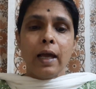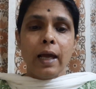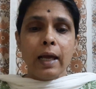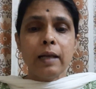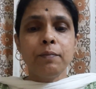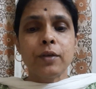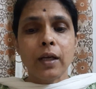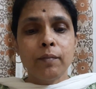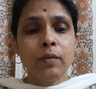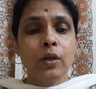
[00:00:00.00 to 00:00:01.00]
helped
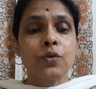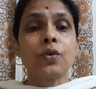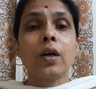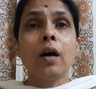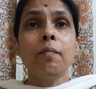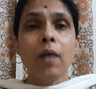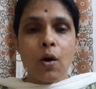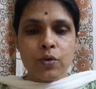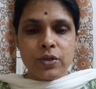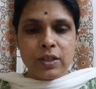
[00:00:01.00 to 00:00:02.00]
him to come
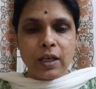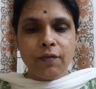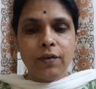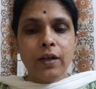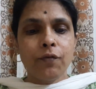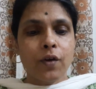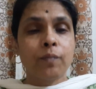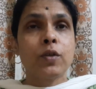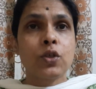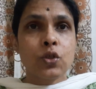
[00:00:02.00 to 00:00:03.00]
out safely
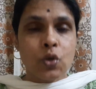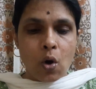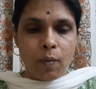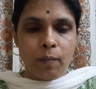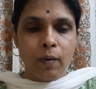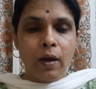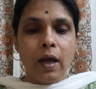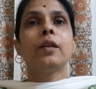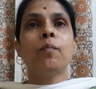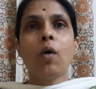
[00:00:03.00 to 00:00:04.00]
from the storm.
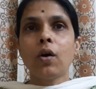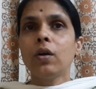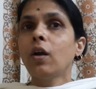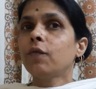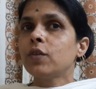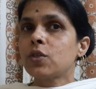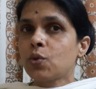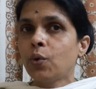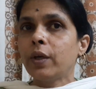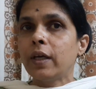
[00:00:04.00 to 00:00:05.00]
And the moral of the
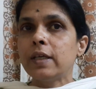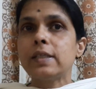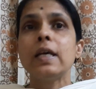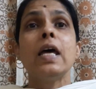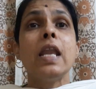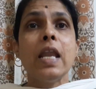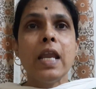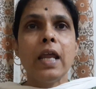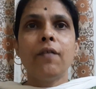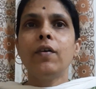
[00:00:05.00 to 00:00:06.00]
story is
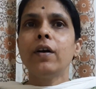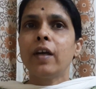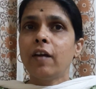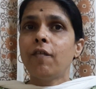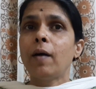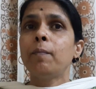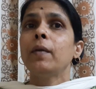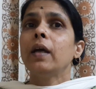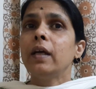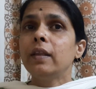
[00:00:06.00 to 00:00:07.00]
never give up
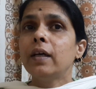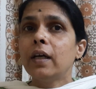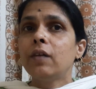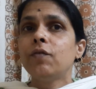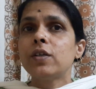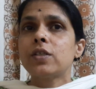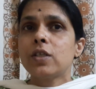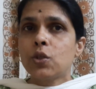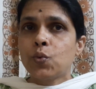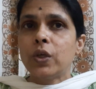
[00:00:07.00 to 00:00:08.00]
in the adverse
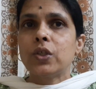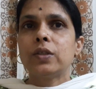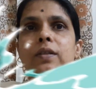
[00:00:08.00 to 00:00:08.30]
situation.